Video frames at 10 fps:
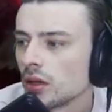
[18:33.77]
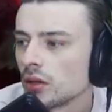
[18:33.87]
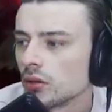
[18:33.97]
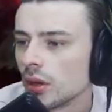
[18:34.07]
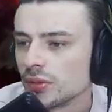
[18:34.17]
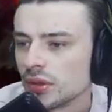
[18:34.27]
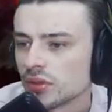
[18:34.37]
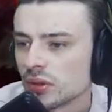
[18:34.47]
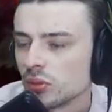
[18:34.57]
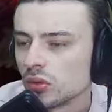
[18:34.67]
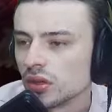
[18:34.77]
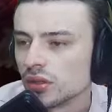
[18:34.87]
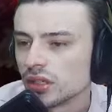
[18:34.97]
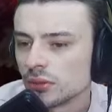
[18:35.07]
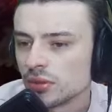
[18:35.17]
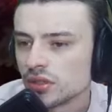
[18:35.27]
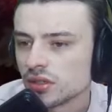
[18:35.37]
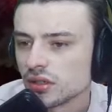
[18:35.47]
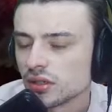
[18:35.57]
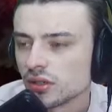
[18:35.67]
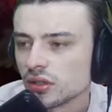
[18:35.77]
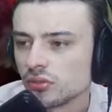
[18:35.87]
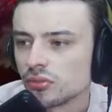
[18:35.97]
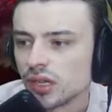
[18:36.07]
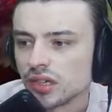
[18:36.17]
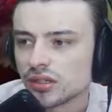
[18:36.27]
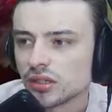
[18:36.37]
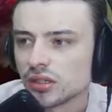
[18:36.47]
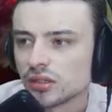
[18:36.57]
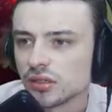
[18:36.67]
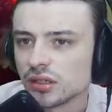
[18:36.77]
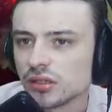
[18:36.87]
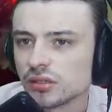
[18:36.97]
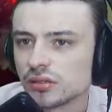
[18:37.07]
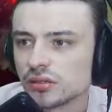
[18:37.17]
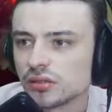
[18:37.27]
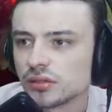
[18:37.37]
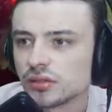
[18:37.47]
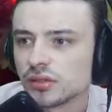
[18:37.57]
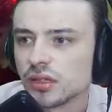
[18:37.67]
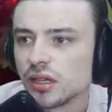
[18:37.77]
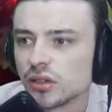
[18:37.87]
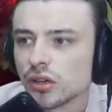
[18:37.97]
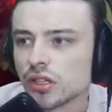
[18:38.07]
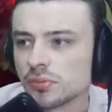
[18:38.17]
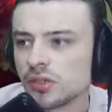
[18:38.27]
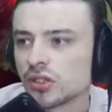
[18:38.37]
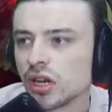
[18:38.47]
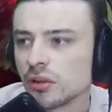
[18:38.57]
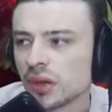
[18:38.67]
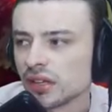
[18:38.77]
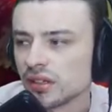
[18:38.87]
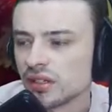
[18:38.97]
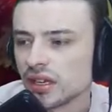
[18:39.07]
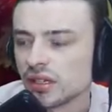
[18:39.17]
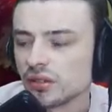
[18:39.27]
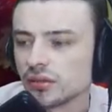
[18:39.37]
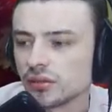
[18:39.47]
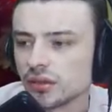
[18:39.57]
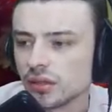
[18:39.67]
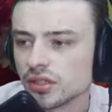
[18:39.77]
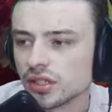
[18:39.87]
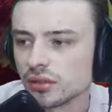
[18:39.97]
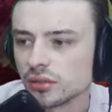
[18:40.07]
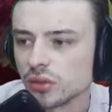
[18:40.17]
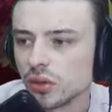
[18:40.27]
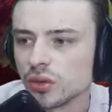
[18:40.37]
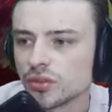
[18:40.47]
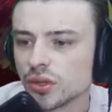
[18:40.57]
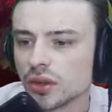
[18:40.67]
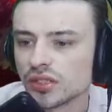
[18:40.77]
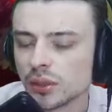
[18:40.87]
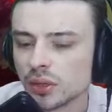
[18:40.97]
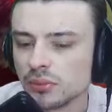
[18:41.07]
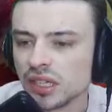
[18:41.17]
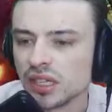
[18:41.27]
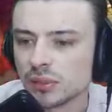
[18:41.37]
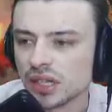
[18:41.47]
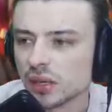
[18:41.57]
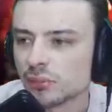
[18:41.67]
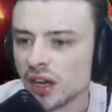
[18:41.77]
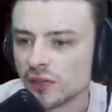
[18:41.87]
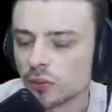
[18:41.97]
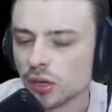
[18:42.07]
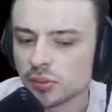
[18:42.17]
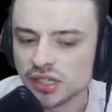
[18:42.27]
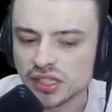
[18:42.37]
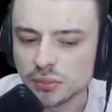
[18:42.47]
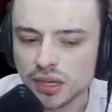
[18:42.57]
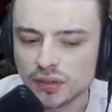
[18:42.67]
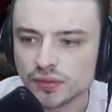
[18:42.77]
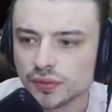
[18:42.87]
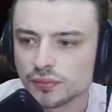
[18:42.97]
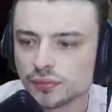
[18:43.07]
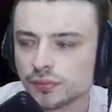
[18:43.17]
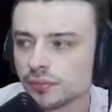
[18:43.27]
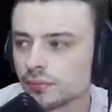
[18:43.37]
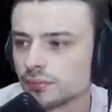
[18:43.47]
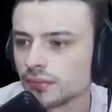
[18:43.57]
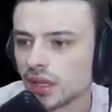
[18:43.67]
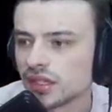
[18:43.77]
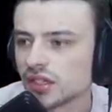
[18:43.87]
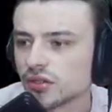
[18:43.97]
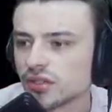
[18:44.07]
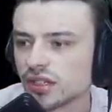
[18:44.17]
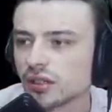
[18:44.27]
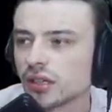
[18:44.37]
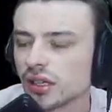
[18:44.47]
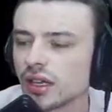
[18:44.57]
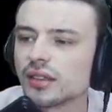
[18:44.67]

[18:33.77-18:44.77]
Five damage by one. I got plus heart. I'll go extra heart. Yeah. Your cards have been drawn. The path lays ahead. Oh shit. Cool. So every time I meet him, I get a buff or probably a debuff. That's interesting. I like